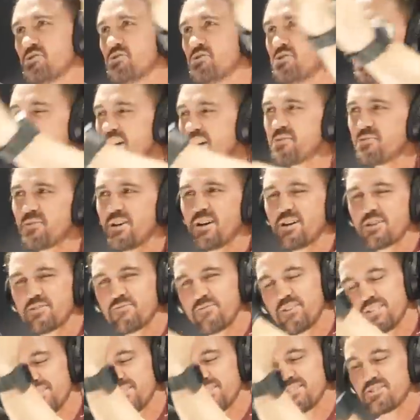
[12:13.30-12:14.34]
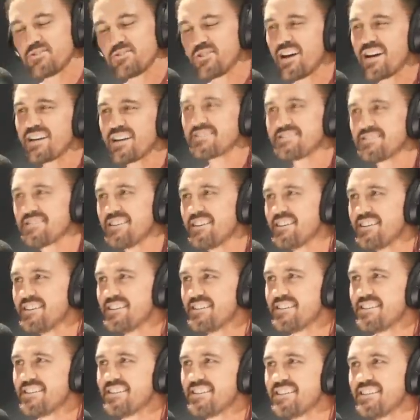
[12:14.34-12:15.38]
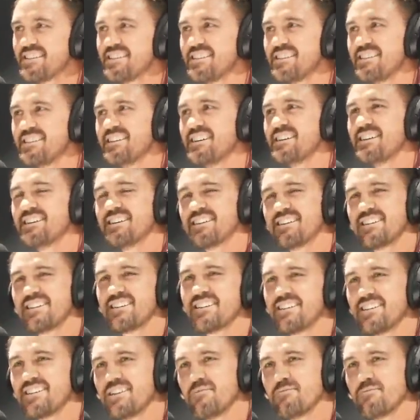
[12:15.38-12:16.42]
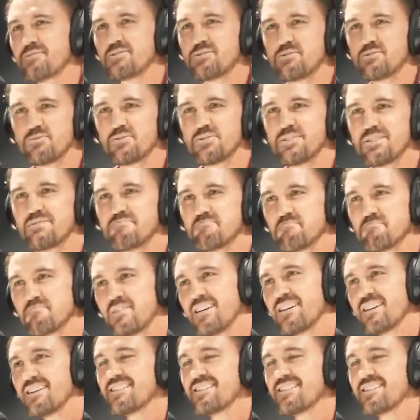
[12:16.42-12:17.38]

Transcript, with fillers: New South Wales, fixing the tracks. So. Yeah, oh, okay. Yeah, I wasn't doing it. Yeah.